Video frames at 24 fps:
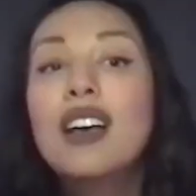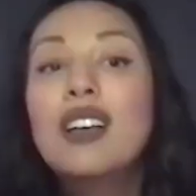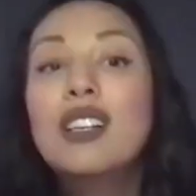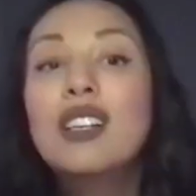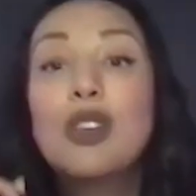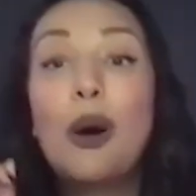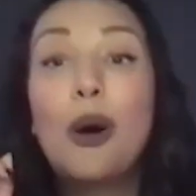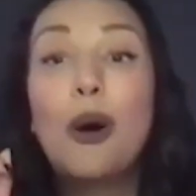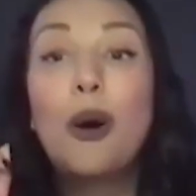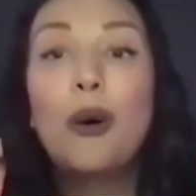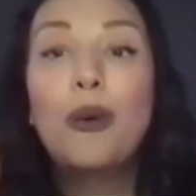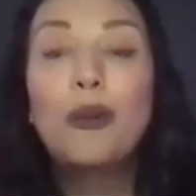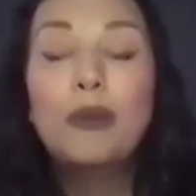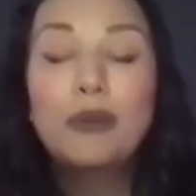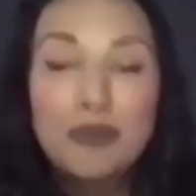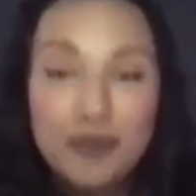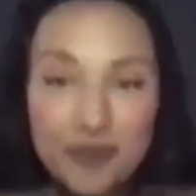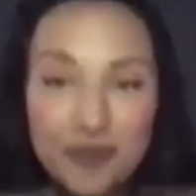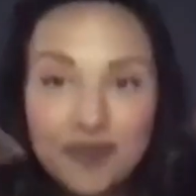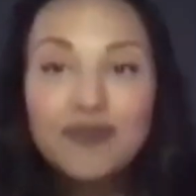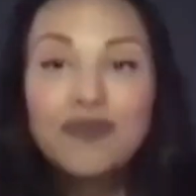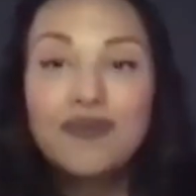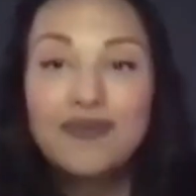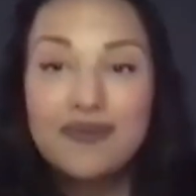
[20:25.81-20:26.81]
So
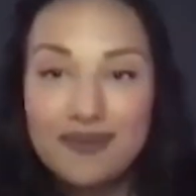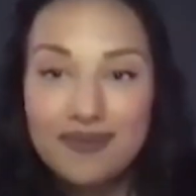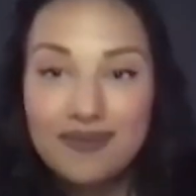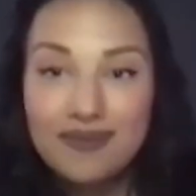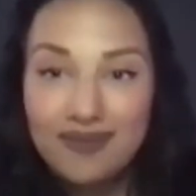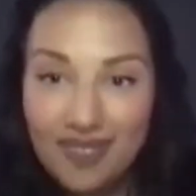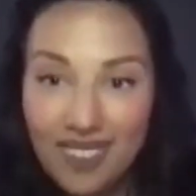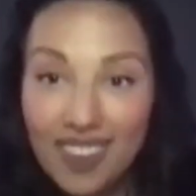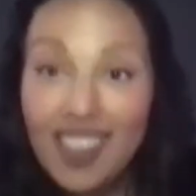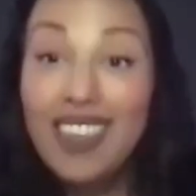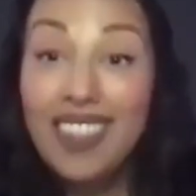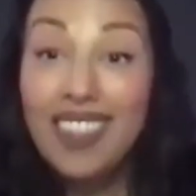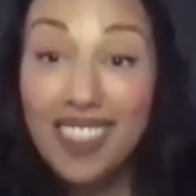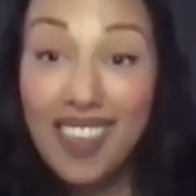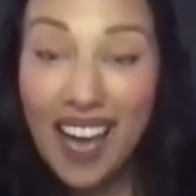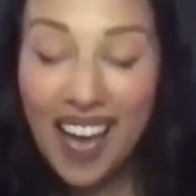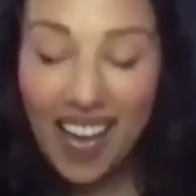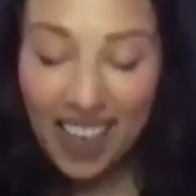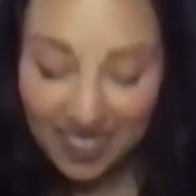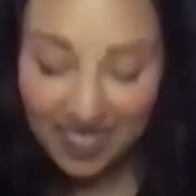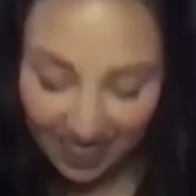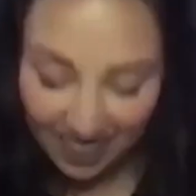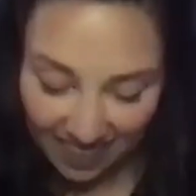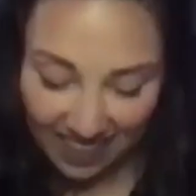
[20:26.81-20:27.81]

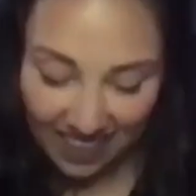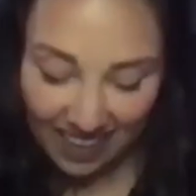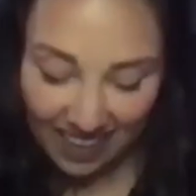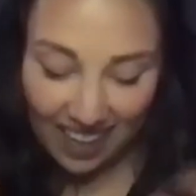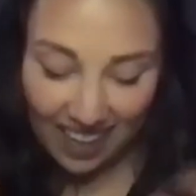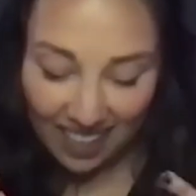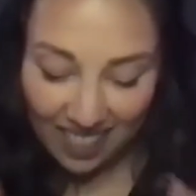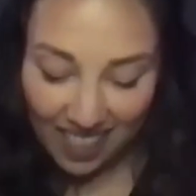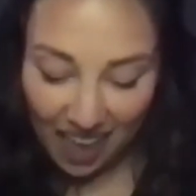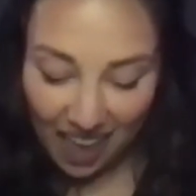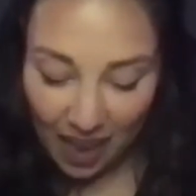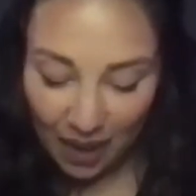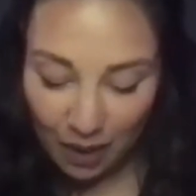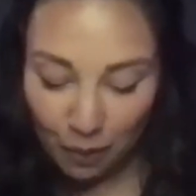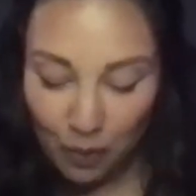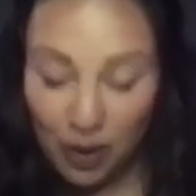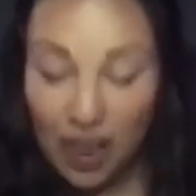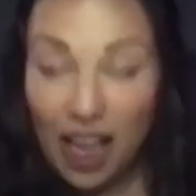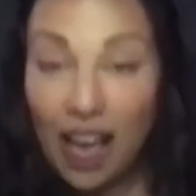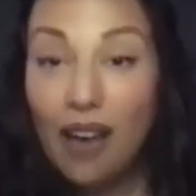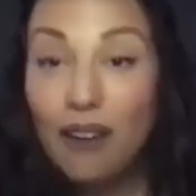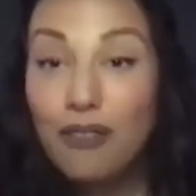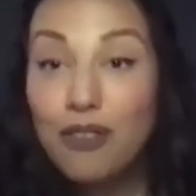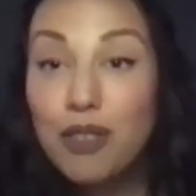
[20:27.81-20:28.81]
that. Then
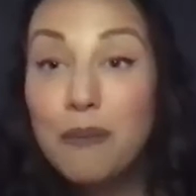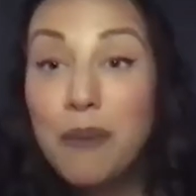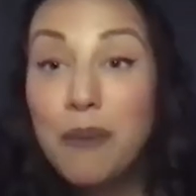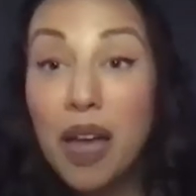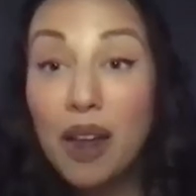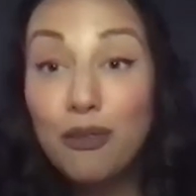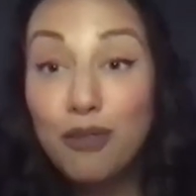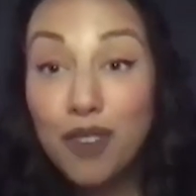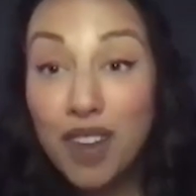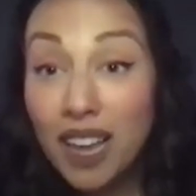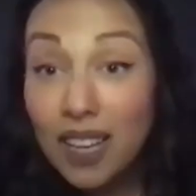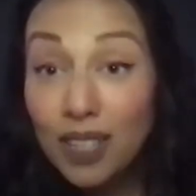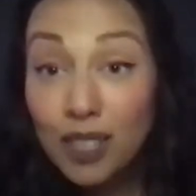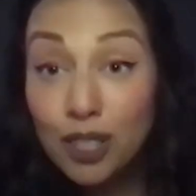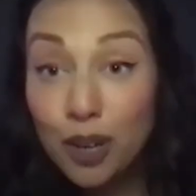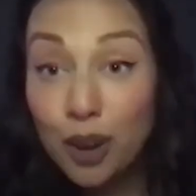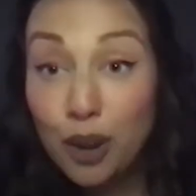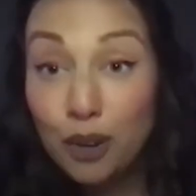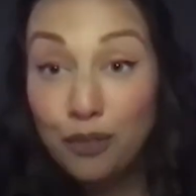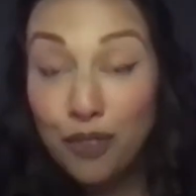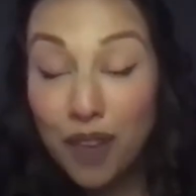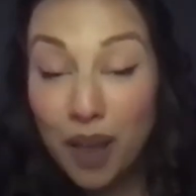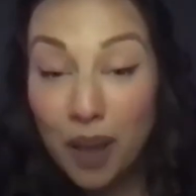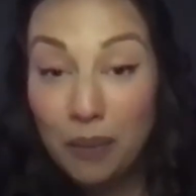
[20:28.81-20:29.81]
we have the
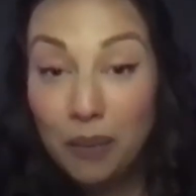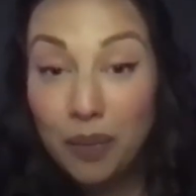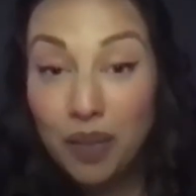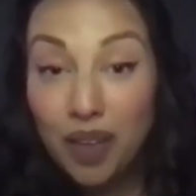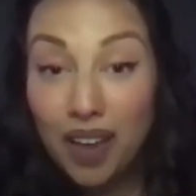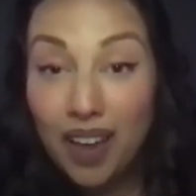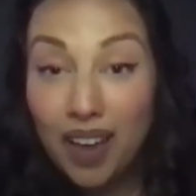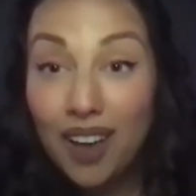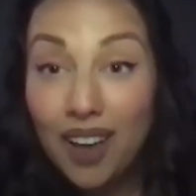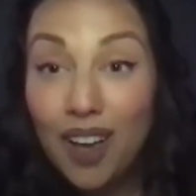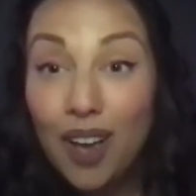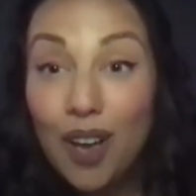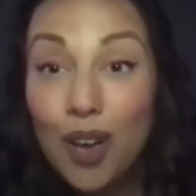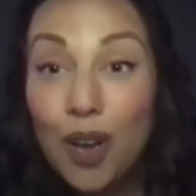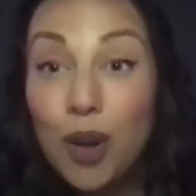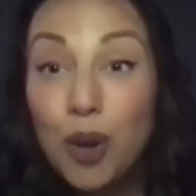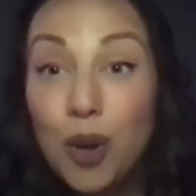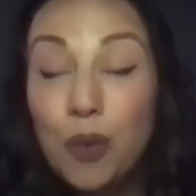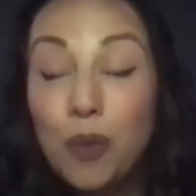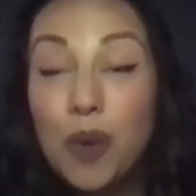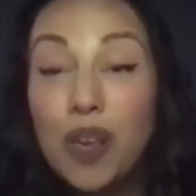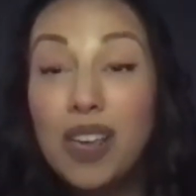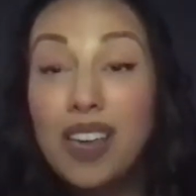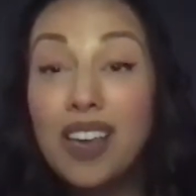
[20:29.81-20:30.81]
Benviento family,
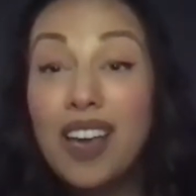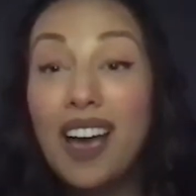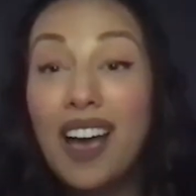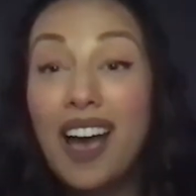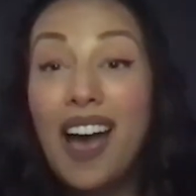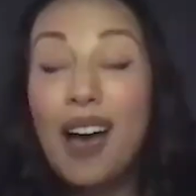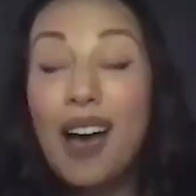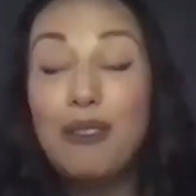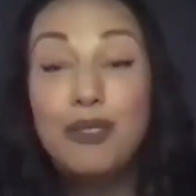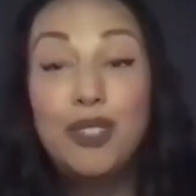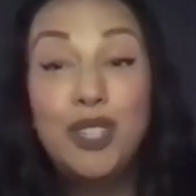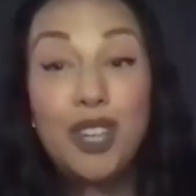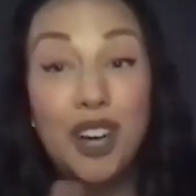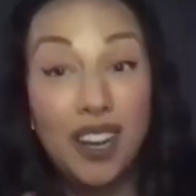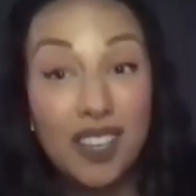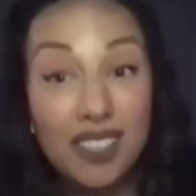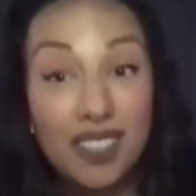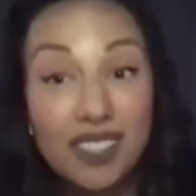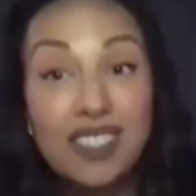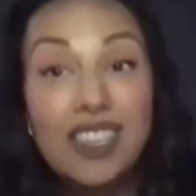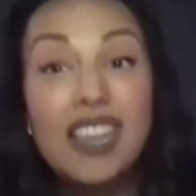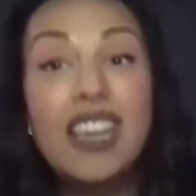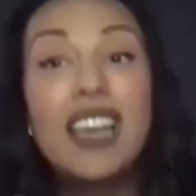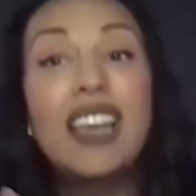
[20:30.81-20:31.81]
who we have
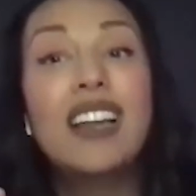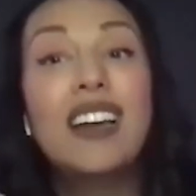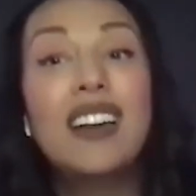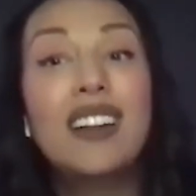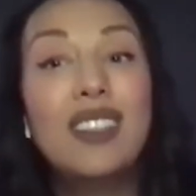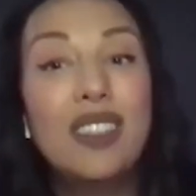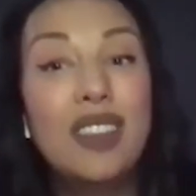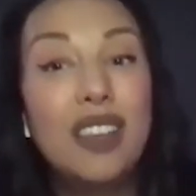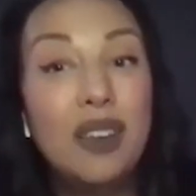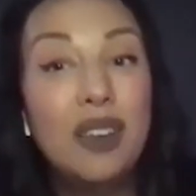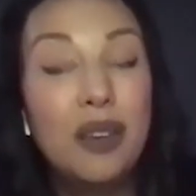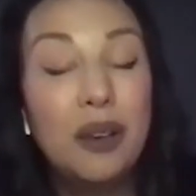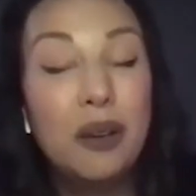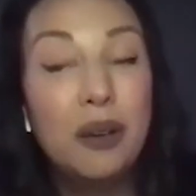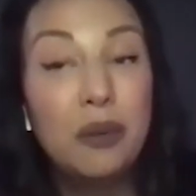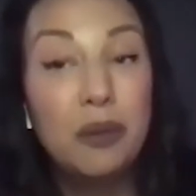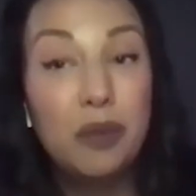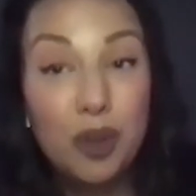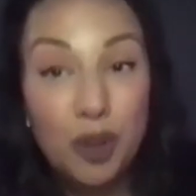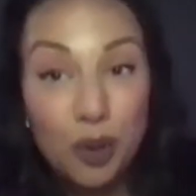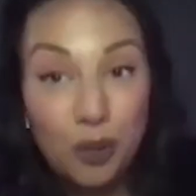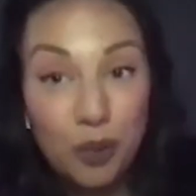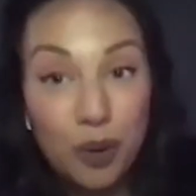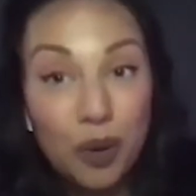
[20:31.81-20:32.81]
just in the
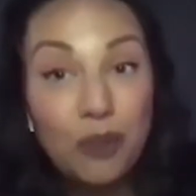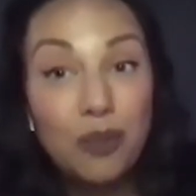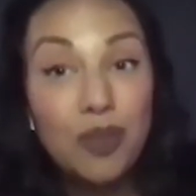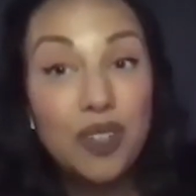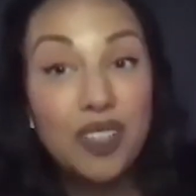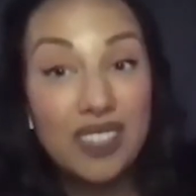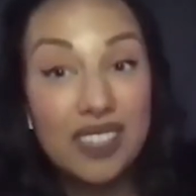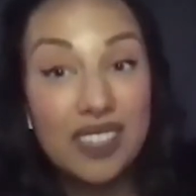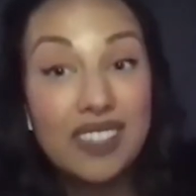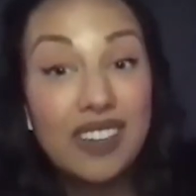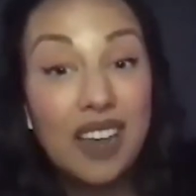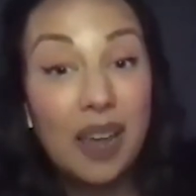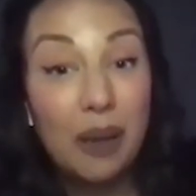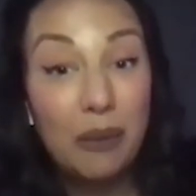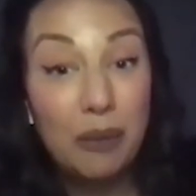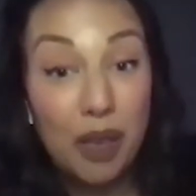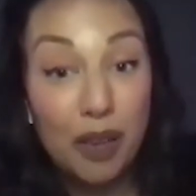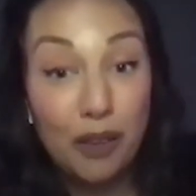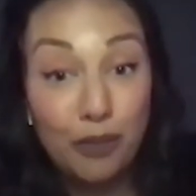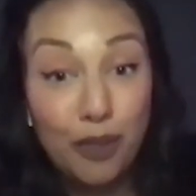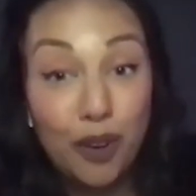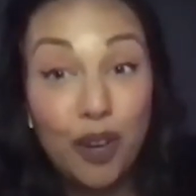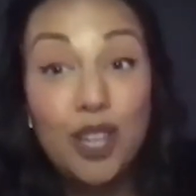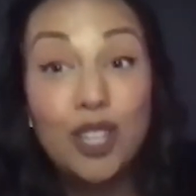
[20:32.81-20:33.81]
newer release
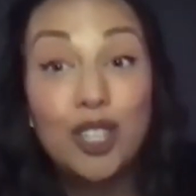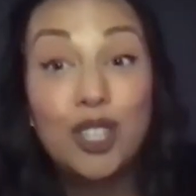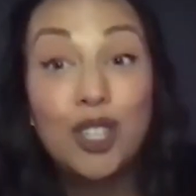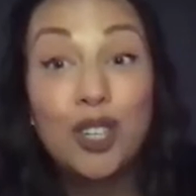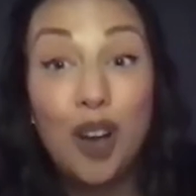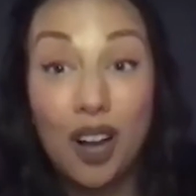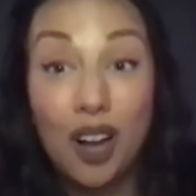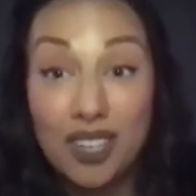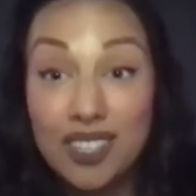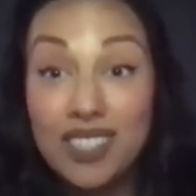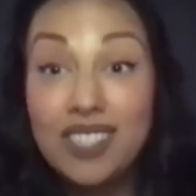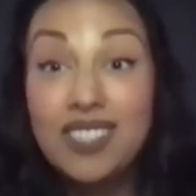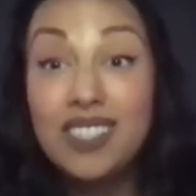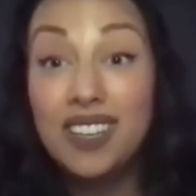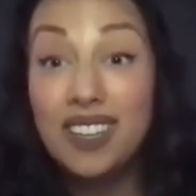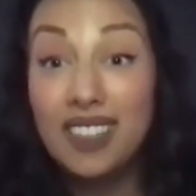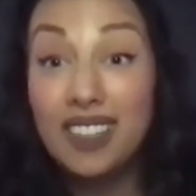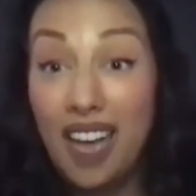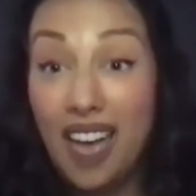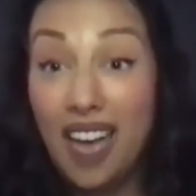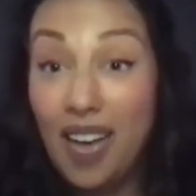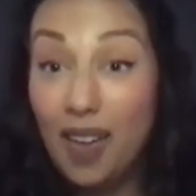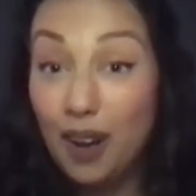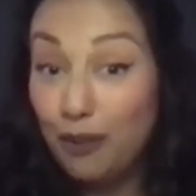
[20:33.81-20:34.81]
gameplay footage got to see
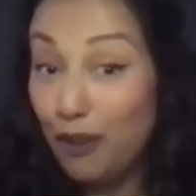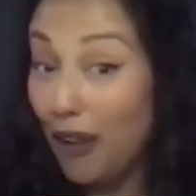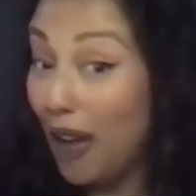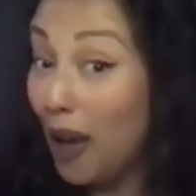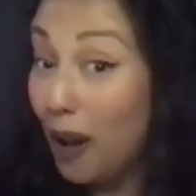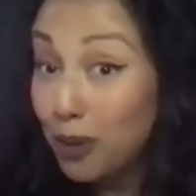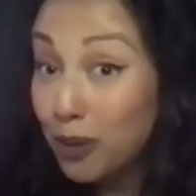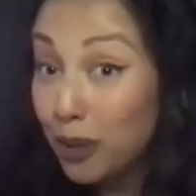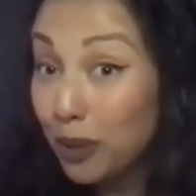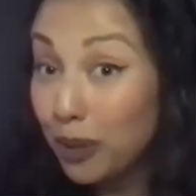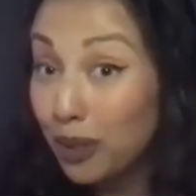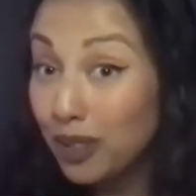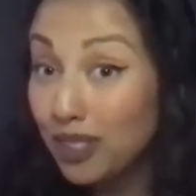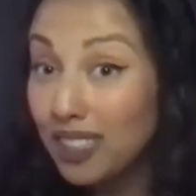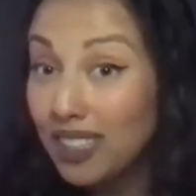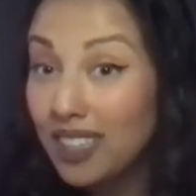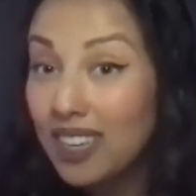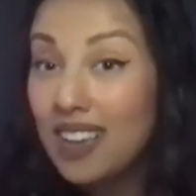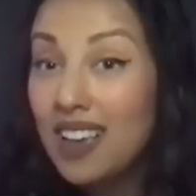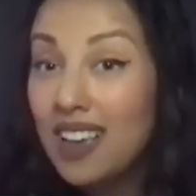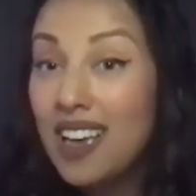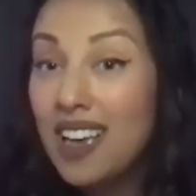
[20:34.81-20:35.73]
the head of household.